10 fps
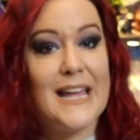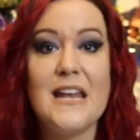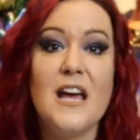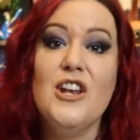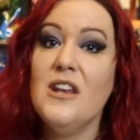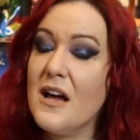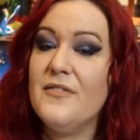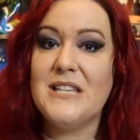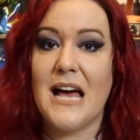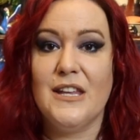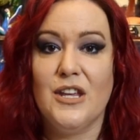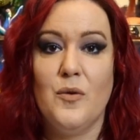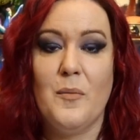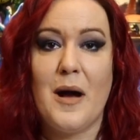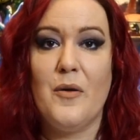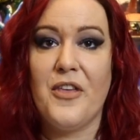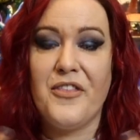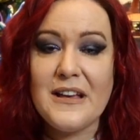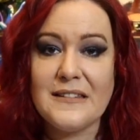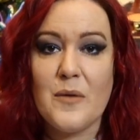Again, I love telling you about the
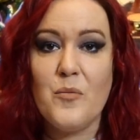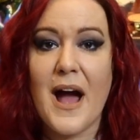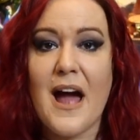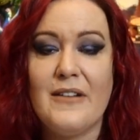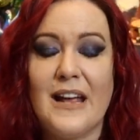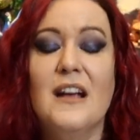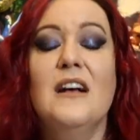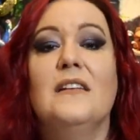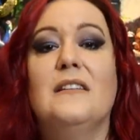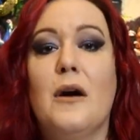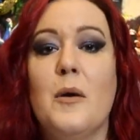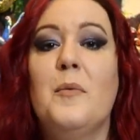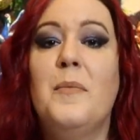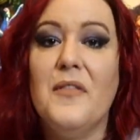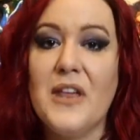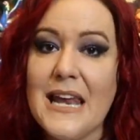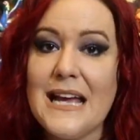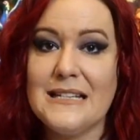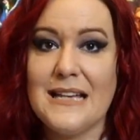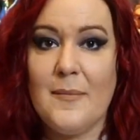things I'm wearing, so I will put the
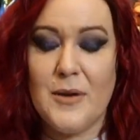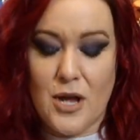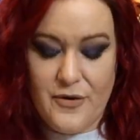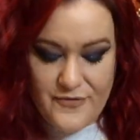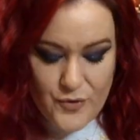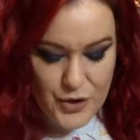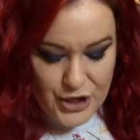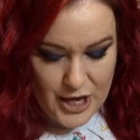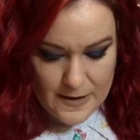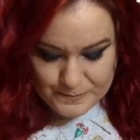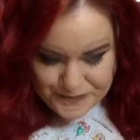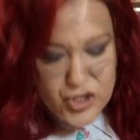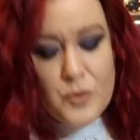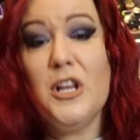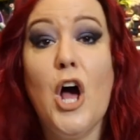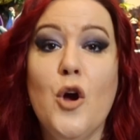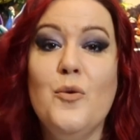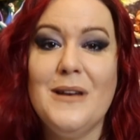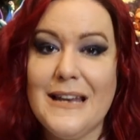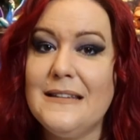link down below for you. You will
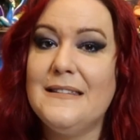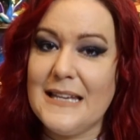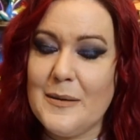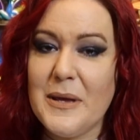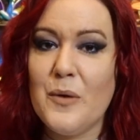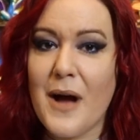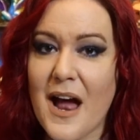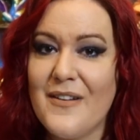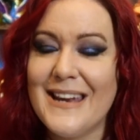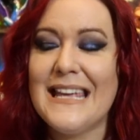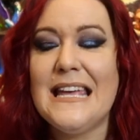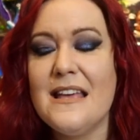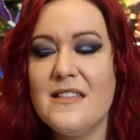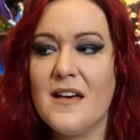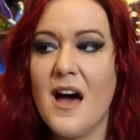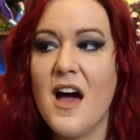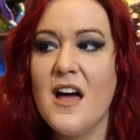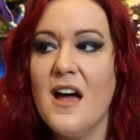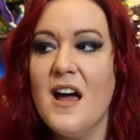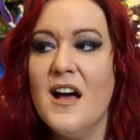only see me wearing either
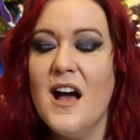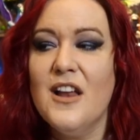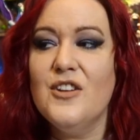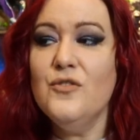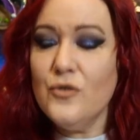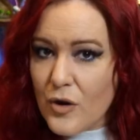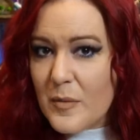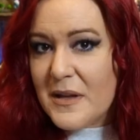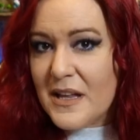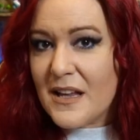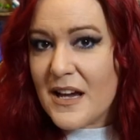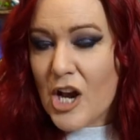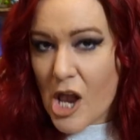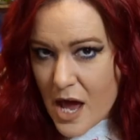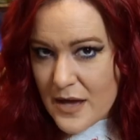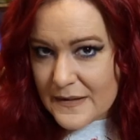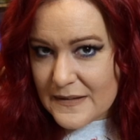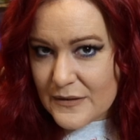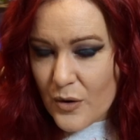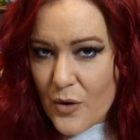normal
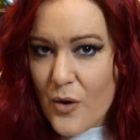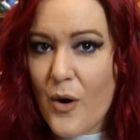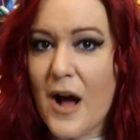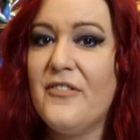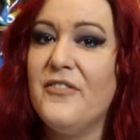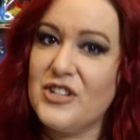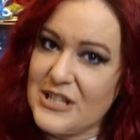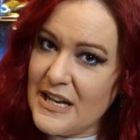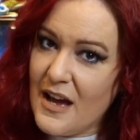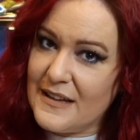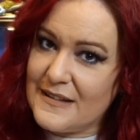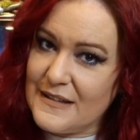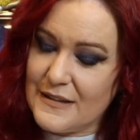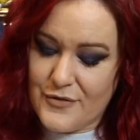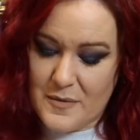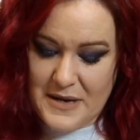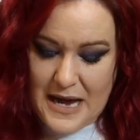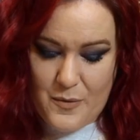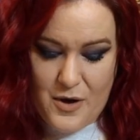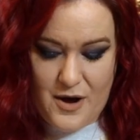clothes or officially licensed from
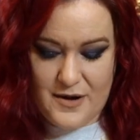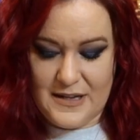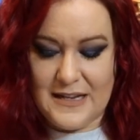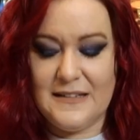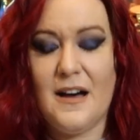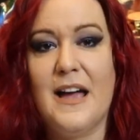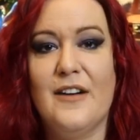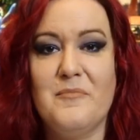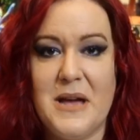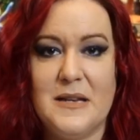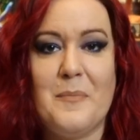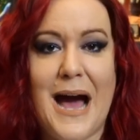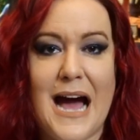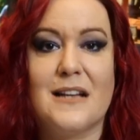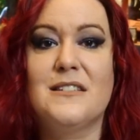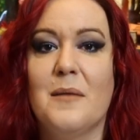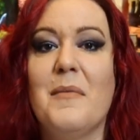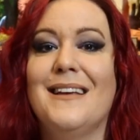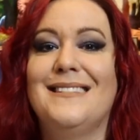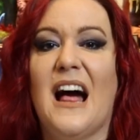now on, because I have made a pact to
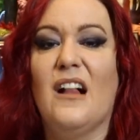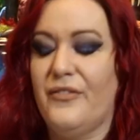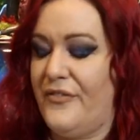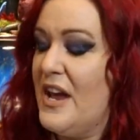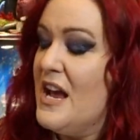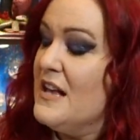myself.